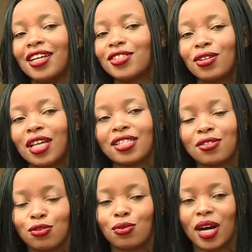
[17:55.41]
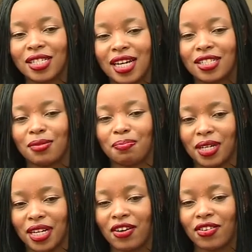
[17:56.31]
so that to us has
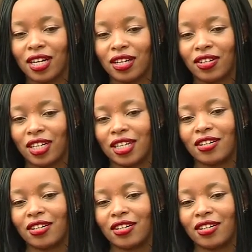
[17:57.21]
been a really really